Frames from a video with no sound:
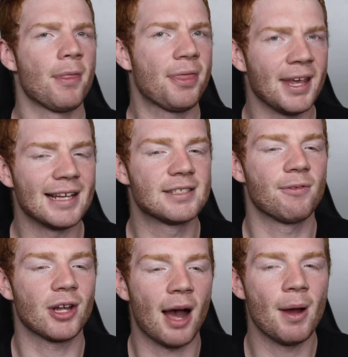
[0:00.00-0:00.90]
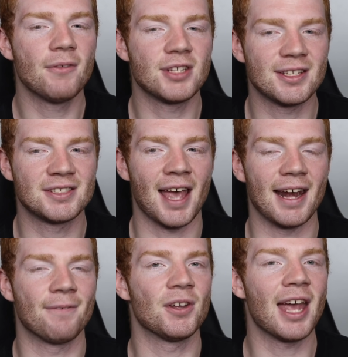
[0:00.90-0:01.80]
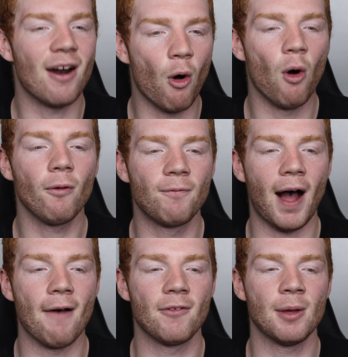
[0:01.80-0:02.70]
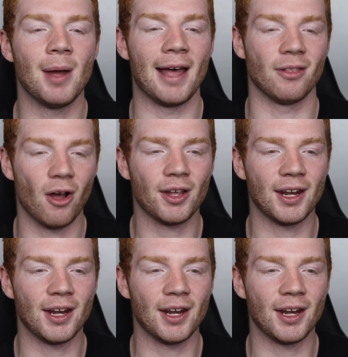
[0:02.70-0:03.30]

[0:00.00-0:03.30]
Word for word: the thing is, if we come over to the set, if you get all five of them and lock it